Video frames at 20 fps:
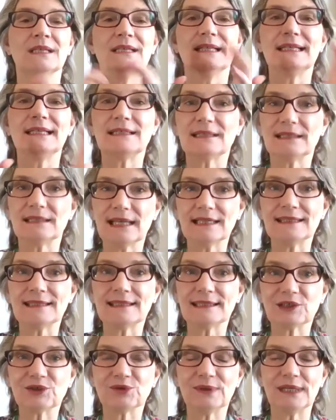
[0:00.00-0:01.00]
it's nice
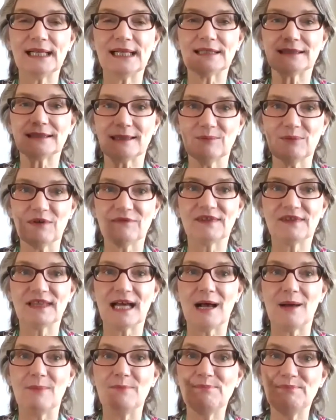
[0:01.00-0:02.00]
to create some of
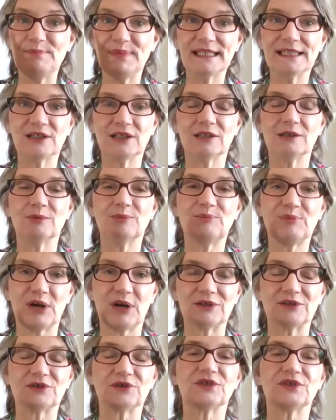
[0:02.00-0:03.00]
the bigger
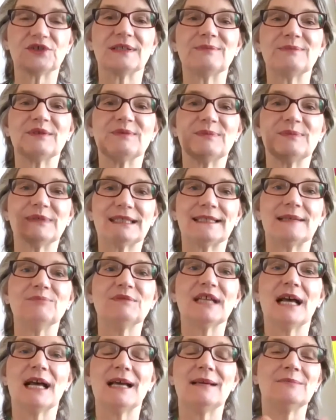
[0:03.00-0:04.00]
partnerships, but
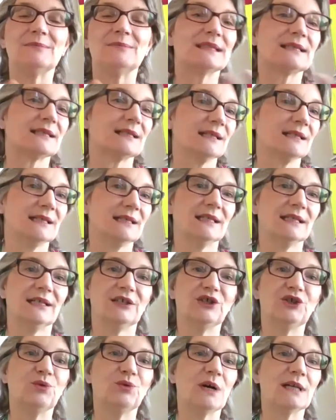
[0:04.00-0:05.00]
sometimes
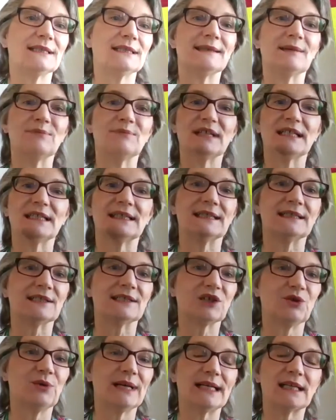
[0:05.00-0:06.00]
you want something that's
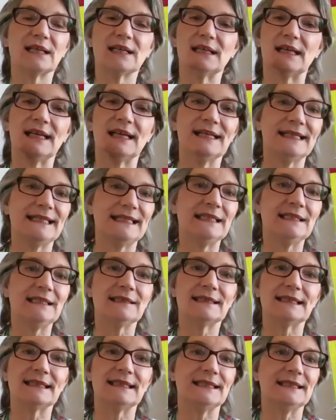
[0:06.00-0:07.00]
quick and
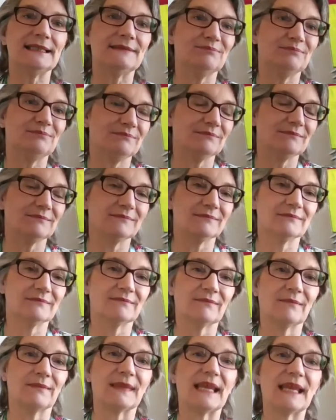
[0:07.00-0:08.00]
easy
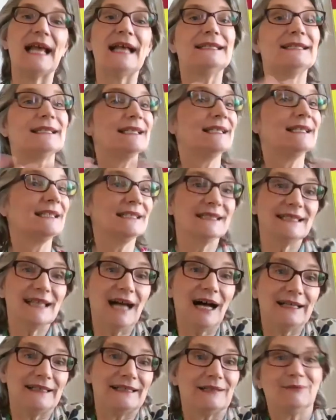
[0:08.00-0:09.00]
and
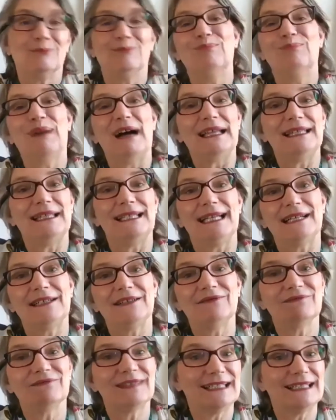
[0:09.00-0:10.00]
done by the end
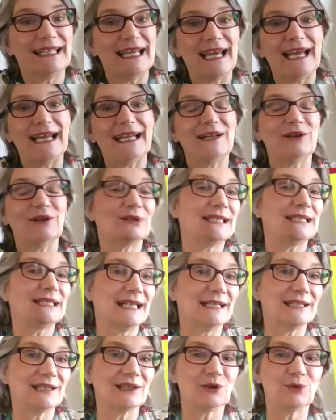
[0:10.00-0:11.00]
of the day or the
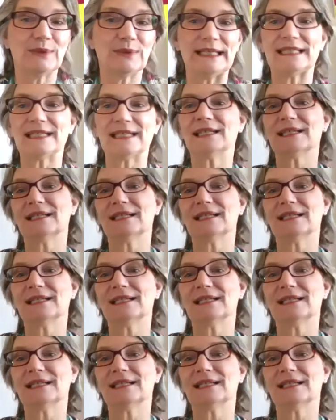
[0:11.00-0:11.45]
end of the week.